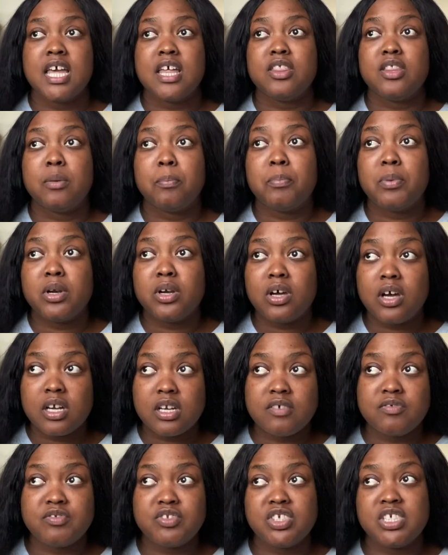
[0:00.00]
The blood
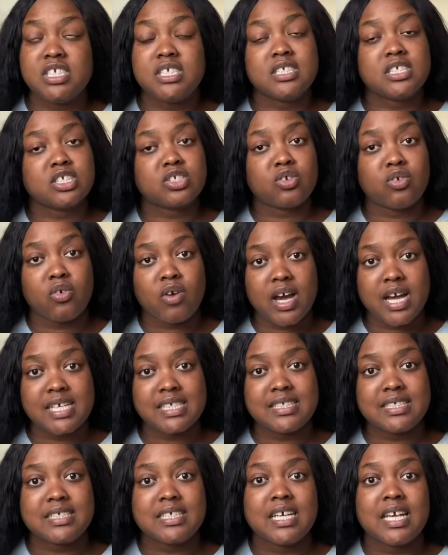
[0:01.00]
of Jesus
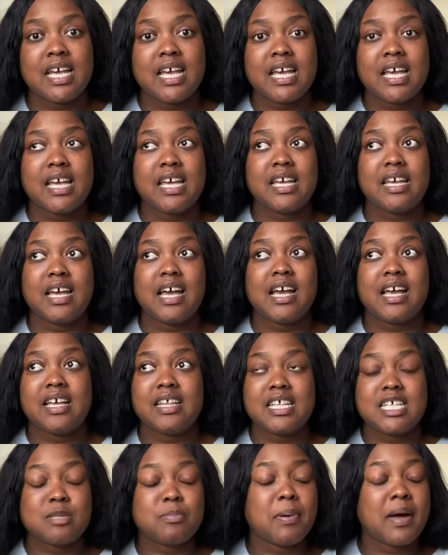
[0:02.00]
Christ,
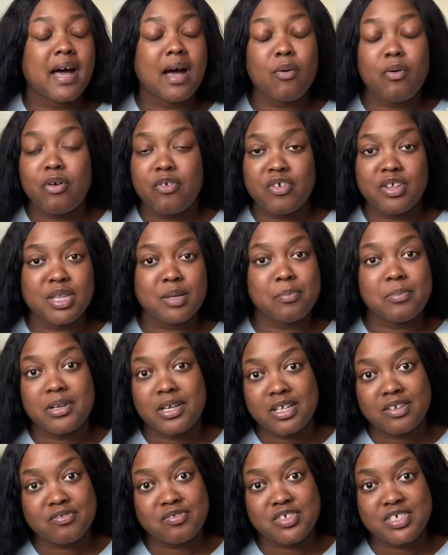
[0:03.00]
there's power in the
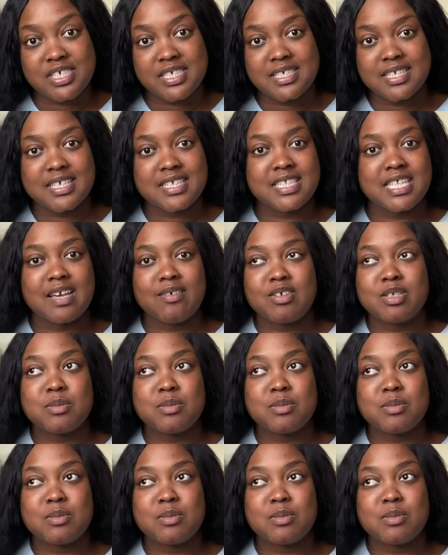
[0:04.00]
blood of Jesus. There is